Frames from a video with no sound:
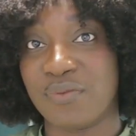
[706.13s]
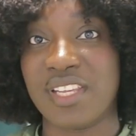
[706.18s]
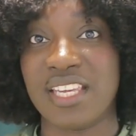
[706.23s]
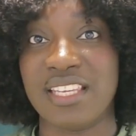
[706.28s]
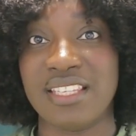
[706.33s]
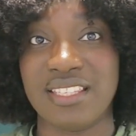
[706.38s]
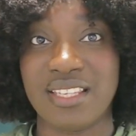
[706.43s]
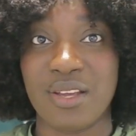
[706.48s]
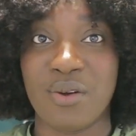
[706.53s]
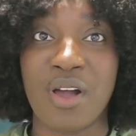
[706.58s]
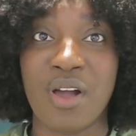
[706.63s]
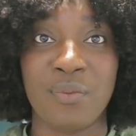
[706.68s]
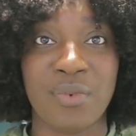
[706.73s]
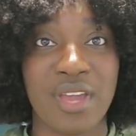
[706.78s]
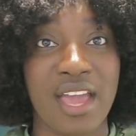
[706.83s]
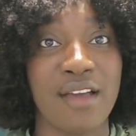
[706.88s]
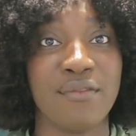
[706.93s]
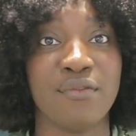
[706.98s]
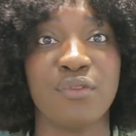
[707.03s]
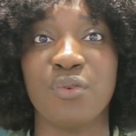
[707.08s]
Excel and
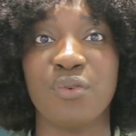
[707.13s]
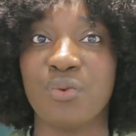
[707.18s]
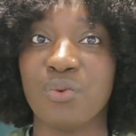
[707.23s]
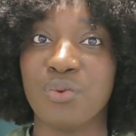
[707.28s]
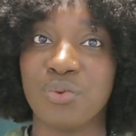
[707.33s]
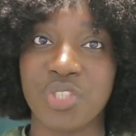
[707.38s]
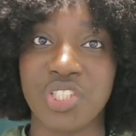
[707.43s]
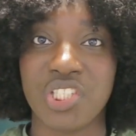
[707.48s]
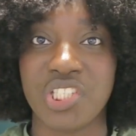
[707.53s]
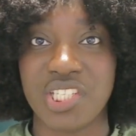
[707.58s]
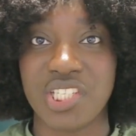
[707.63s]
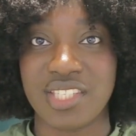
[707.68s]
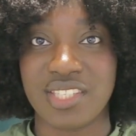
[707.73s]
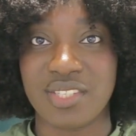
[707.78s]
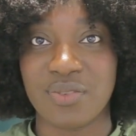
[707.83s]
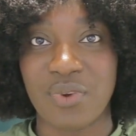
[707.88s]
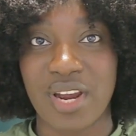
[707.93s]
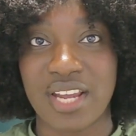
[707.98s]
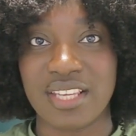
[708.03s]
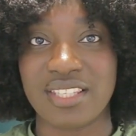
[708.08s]
we have Google
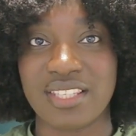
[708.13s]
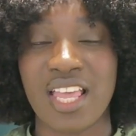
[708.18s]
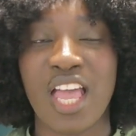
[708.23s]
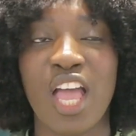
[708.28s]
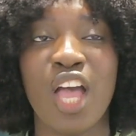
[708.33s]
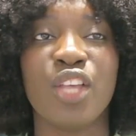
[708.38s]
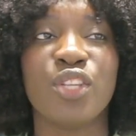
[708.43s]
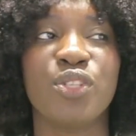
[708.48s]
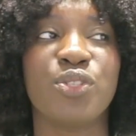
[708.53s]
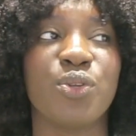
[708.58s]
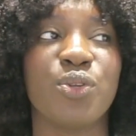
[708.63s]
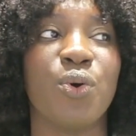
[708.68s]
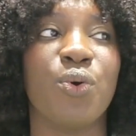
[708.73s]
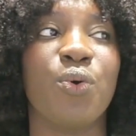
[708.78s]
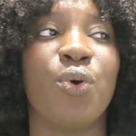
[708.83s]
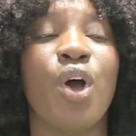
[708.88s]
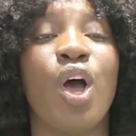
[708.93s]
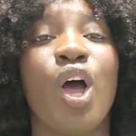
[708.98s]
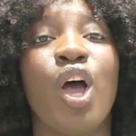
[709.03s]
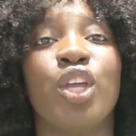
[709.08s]
Sheets, right?
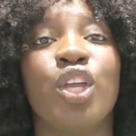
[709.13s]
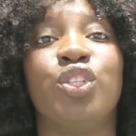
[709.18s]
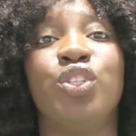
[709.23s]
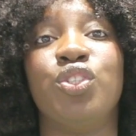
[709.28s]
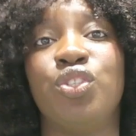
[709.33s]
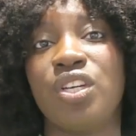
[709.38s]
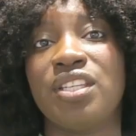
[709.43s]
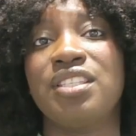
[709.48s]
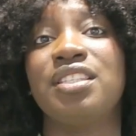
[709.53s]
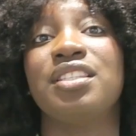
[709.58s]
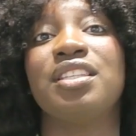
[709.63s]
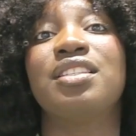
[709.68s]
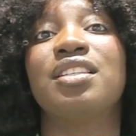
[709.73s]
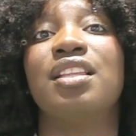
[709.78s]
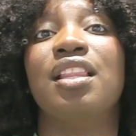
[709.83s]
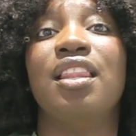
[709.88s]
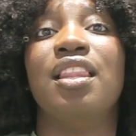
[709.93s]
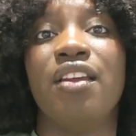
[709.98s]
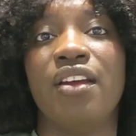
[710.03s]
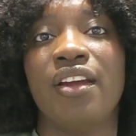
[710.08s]
So you just need
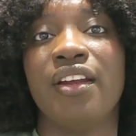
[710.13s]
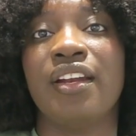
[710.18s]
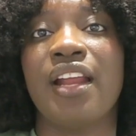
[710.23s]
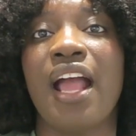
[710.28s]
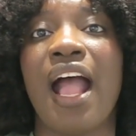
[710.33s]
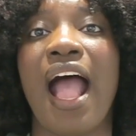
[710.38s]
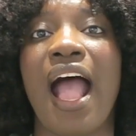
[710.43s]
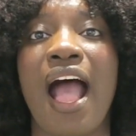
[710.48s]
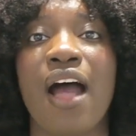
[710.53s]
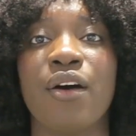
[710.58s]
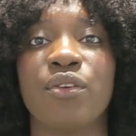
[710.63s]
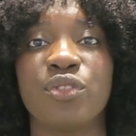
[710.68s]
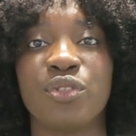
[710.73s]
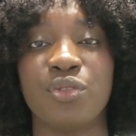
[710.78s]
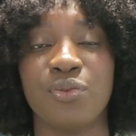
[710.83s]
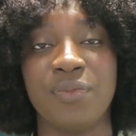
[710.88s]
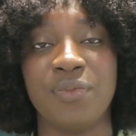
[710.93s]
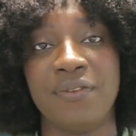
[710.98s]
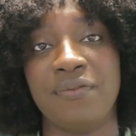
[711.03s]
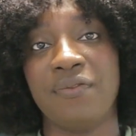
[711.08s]
to learn how
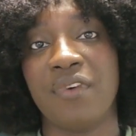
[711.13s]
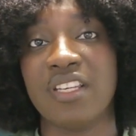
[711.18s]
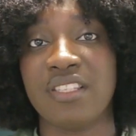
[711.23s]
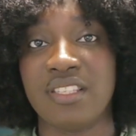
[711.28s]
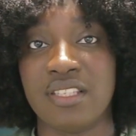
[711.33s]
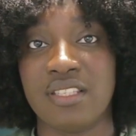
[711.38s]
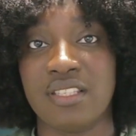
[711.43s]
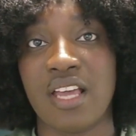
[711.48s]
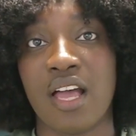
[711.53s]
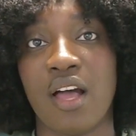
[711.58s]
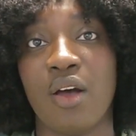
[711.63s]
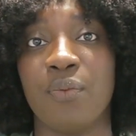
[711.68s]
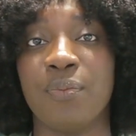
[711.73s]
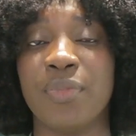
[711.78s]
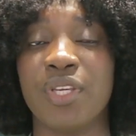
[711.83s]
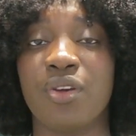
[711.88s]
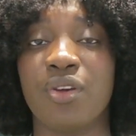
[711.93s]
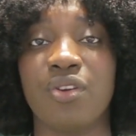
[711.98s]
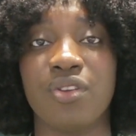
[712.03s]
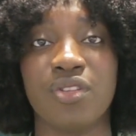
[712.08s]
to be versatile,
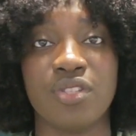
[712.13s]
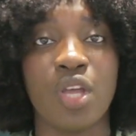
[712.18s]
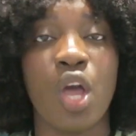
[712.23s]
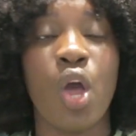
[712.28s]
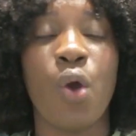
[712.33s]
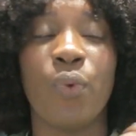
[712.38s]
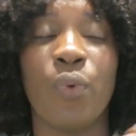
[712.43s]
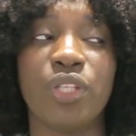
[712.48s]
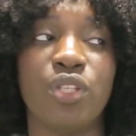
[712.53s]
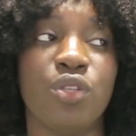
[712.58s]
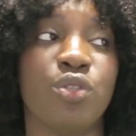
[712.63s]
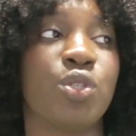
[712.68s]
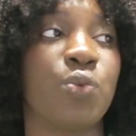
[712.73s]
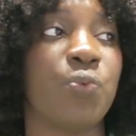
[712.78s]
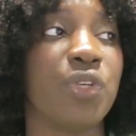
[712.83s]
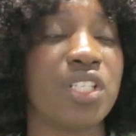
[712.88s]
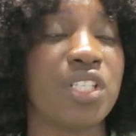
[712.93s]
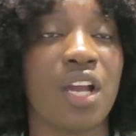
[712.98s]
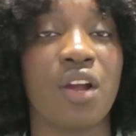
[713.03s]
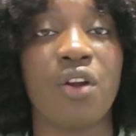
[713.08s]
because when you
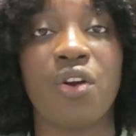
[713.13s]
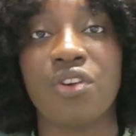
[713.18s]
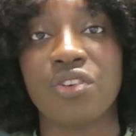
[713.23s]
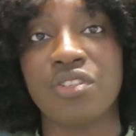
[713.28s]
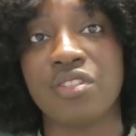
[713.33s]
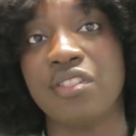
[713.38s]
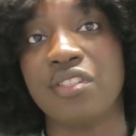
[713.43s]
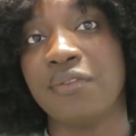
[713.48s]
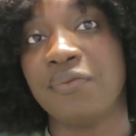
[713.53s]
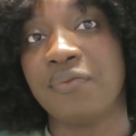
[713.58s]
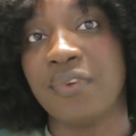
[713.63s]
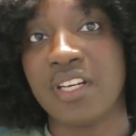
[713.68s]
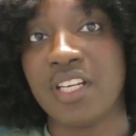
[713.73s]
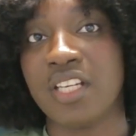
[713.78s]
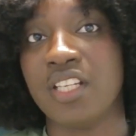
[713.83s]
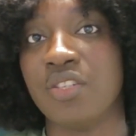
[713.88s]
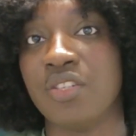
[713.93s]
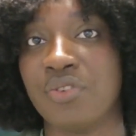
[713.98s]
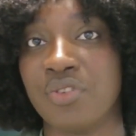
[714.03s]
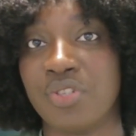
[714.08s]
switch across different
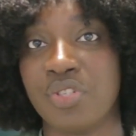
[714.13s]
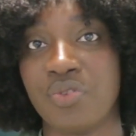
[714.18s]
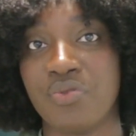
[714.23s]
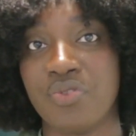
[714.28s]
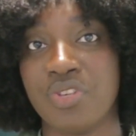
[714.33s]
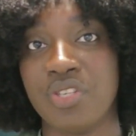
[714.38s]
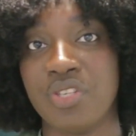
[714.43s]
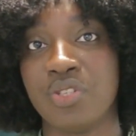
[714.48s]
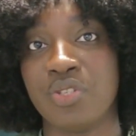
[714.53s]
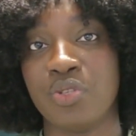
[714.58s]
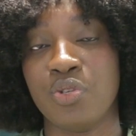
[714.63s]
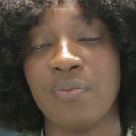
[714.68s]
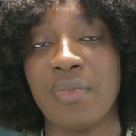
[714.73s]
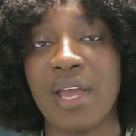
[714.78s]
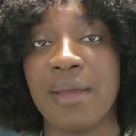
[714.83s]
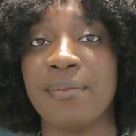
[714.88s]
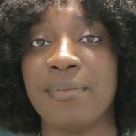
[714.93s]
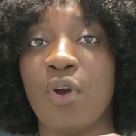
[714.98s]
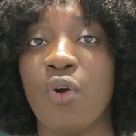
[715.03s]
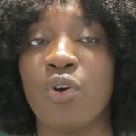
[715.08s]
industries,
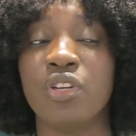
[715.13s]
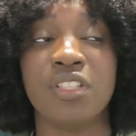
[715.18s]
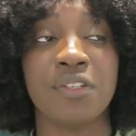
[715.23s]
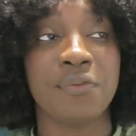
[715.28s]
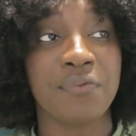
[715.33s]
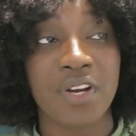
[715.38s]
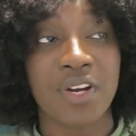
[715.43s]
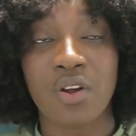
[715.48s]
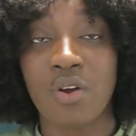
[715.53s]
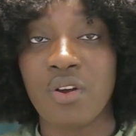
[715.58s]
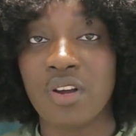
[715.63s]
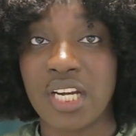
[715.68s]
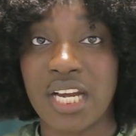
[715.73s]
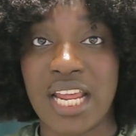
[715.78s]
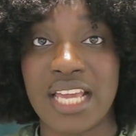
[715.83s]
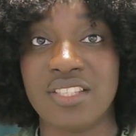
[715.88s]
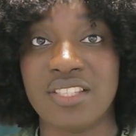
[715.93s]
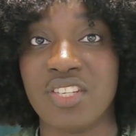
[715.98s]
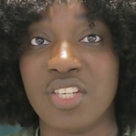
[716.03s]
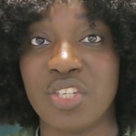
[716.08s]
or different
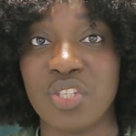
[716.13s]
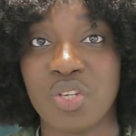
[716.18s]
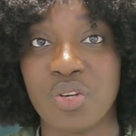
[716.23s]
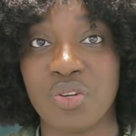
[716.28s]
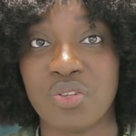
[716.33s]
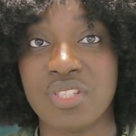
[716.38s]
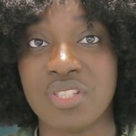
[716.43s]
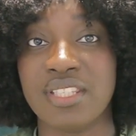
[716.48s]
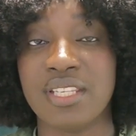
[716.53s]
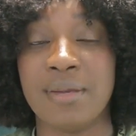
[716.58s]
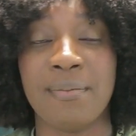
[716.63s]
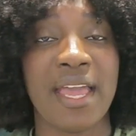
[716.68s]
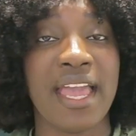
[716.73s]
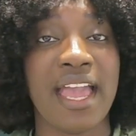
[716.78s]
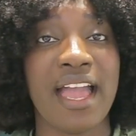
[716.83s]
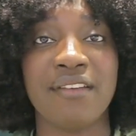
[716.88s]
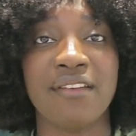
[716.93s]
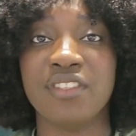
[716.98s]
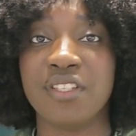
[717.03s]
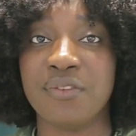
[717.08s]
organizations, they might
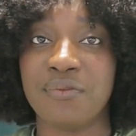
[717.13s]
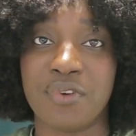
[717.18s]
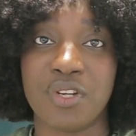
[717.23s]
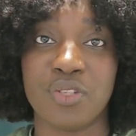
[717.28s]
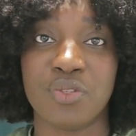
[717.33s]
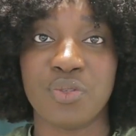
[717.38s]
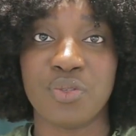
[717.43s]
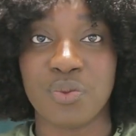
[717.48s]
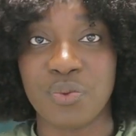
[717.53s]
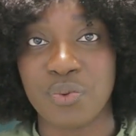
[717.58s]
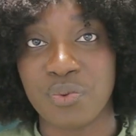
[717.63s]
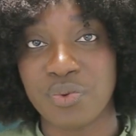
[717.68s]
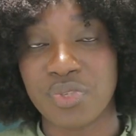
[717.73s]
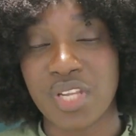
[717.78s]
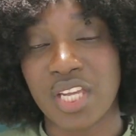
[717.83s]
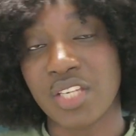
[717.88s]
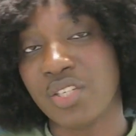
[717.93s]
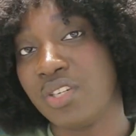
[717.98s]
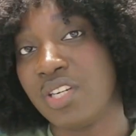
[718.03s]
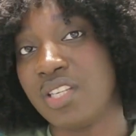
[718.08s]
have different tools
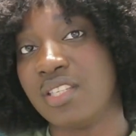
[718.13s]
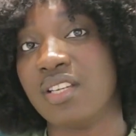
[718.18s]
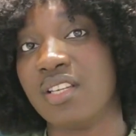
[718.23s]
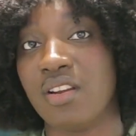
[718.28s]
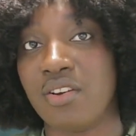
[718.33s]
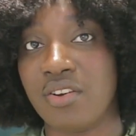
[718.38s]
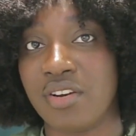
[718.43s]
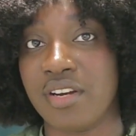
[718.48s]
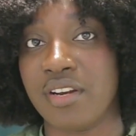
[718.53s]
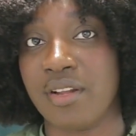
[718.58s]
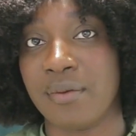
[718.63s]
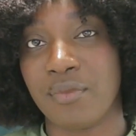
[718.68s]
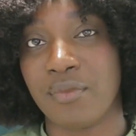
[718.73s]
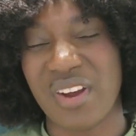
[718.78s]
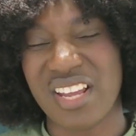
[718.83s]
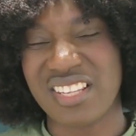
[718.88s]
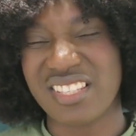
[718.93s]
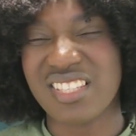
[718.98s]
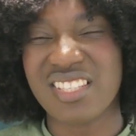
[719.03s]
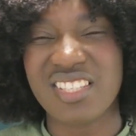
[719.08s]
and you need to learn them,
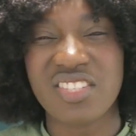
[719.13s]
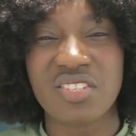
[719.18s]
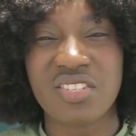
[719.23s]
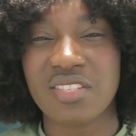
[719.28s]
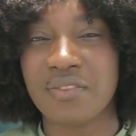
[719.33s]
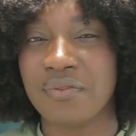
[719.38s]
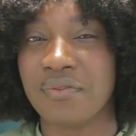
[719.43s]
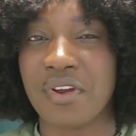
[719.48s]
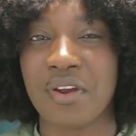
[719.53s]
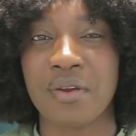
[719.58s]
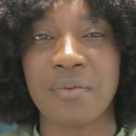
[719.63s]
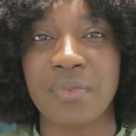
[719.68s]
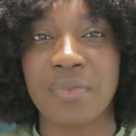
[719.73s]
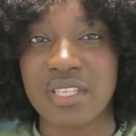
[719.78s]
right? It's just a very